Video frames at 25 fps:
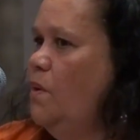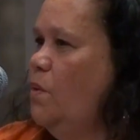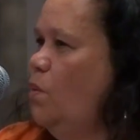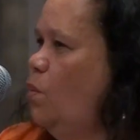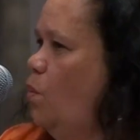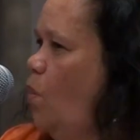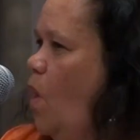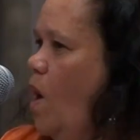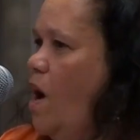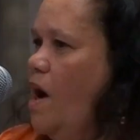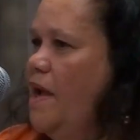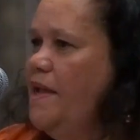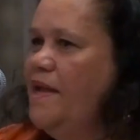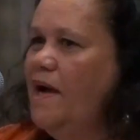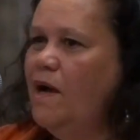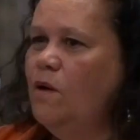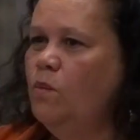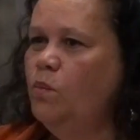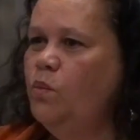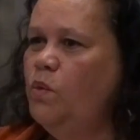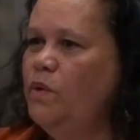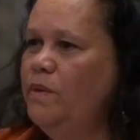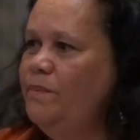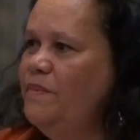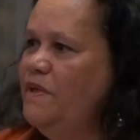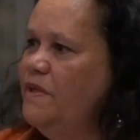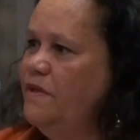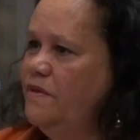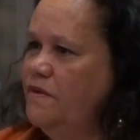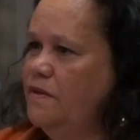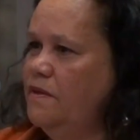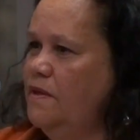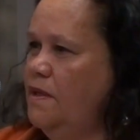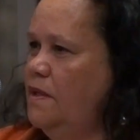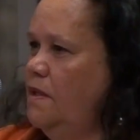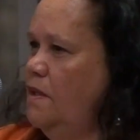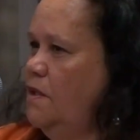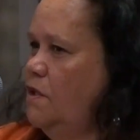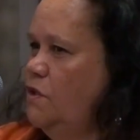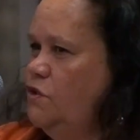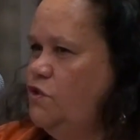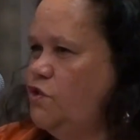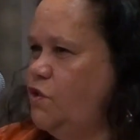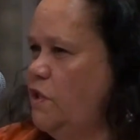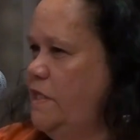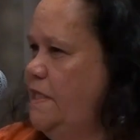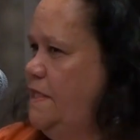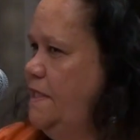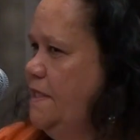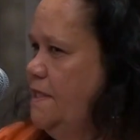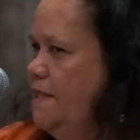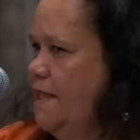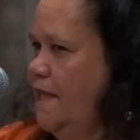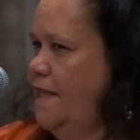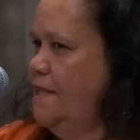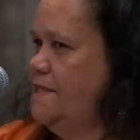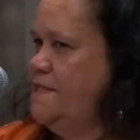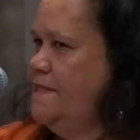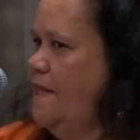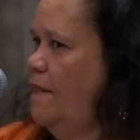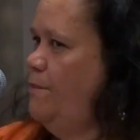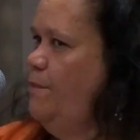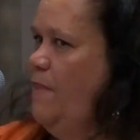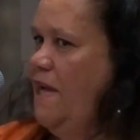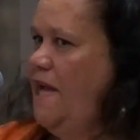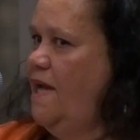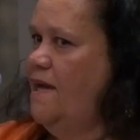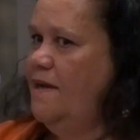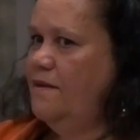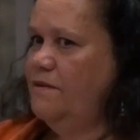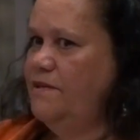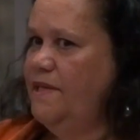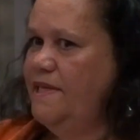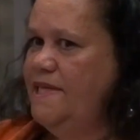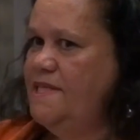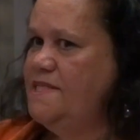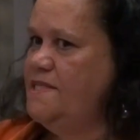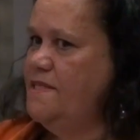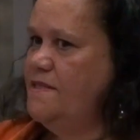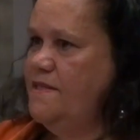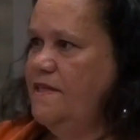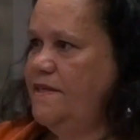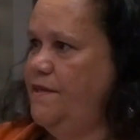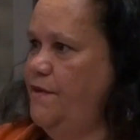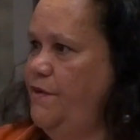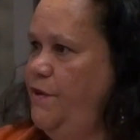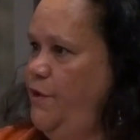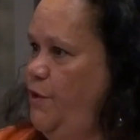Why are women treated as somehow less than